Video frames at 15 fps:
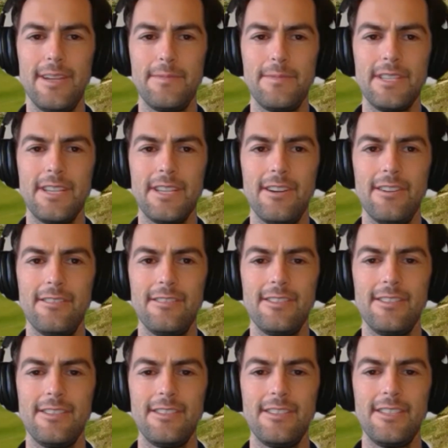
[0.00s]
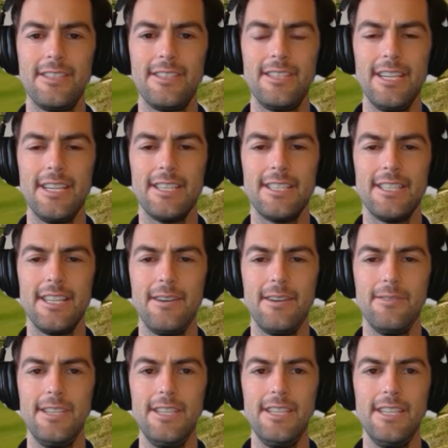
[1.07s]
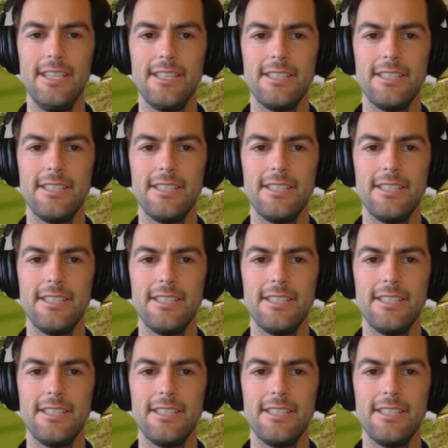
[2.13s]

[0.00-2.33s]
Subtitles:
Episode 6, are we?